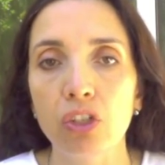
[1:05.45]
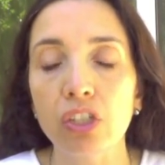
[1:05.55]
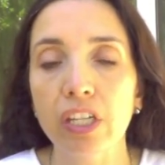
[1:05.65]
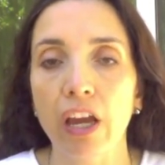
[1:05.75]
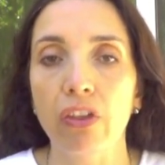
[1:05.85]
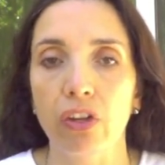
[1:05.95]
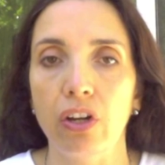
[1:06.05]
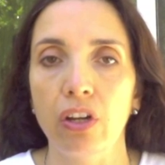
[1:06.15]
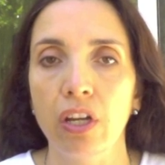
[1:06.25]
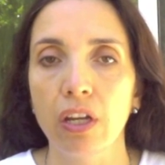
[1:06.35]

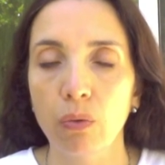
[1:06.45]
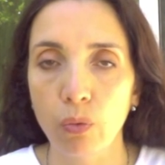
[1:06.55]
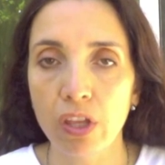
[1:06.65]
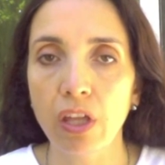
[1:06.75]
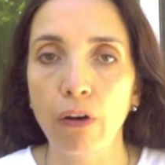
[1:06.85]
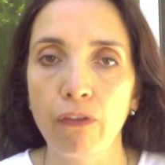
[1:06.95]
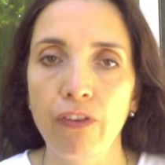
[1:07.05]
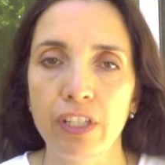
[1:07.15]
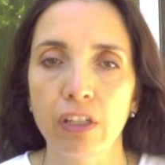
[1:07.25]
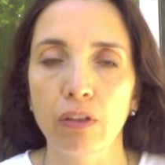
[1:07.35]
together with our
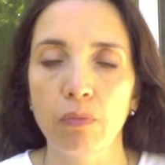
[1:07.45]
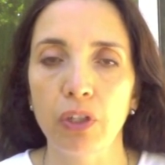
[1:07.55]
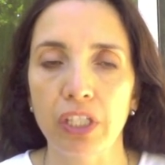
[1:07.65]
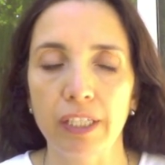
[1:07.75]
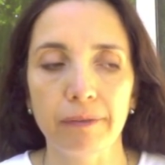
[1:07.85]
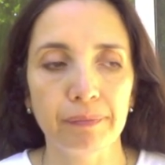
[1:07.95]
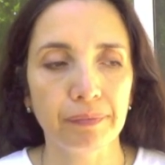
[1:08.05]
physical body.